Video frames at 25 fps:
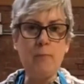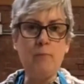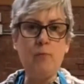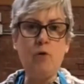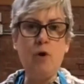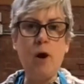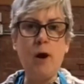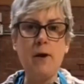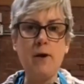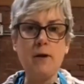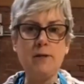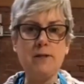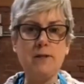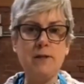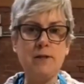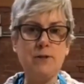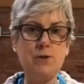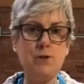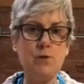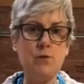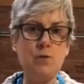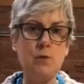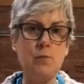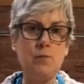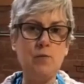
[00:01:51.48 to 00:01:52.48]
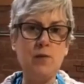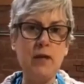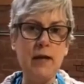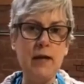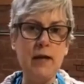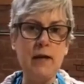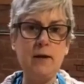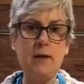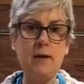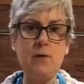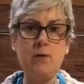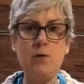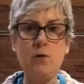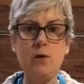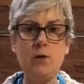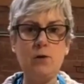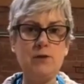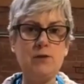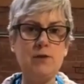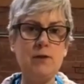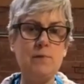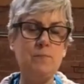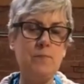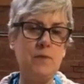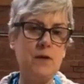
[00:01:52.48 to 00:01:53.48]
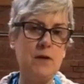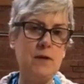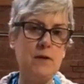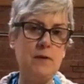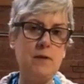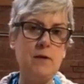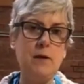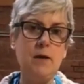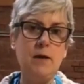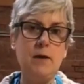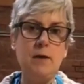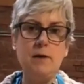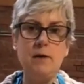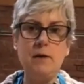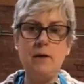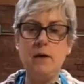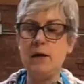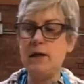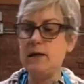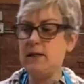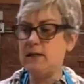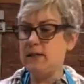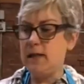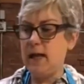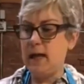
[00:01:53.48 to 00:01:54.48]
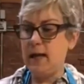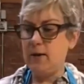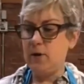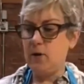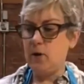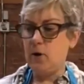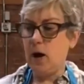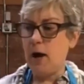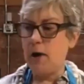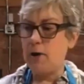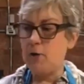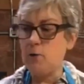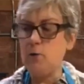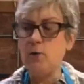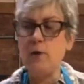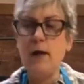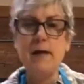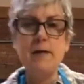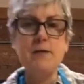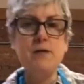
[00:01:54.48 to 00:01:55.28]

put my product into a plate or something, a container.